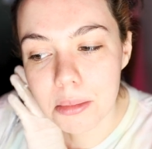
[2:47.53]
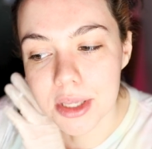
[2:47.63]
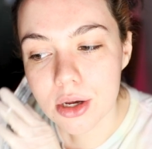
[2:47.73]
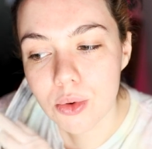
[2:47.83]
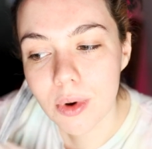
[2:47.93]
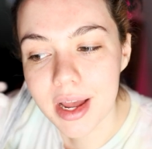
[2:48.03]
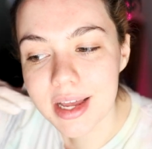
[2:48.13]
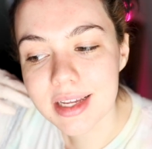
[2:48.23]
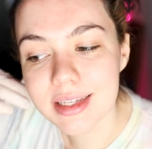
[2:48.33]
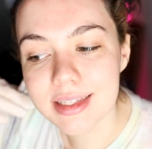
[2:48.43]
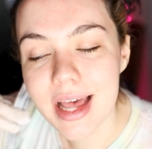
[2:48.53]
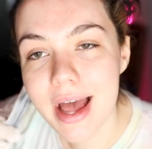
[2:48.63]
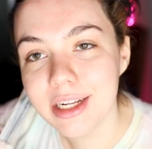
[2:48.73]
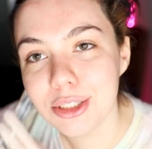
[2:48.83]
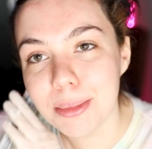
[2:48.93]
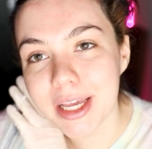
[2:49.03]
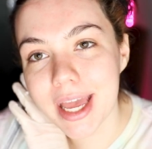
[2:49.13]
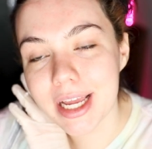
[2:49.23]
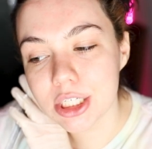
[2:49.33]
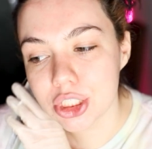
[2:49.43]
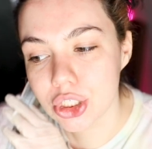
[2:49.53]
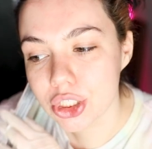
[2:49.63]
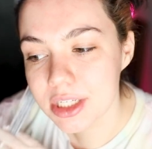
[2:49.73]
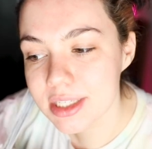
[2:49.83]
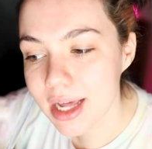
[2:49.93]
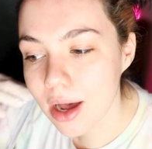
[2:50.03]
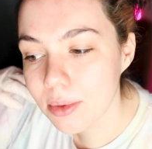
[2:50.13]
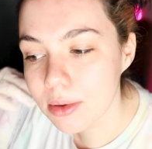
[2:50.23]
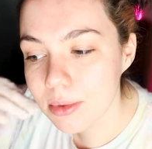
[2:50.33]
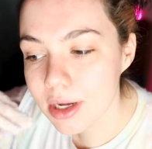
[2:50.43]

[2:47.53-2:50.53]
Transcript: be quite as educational as that one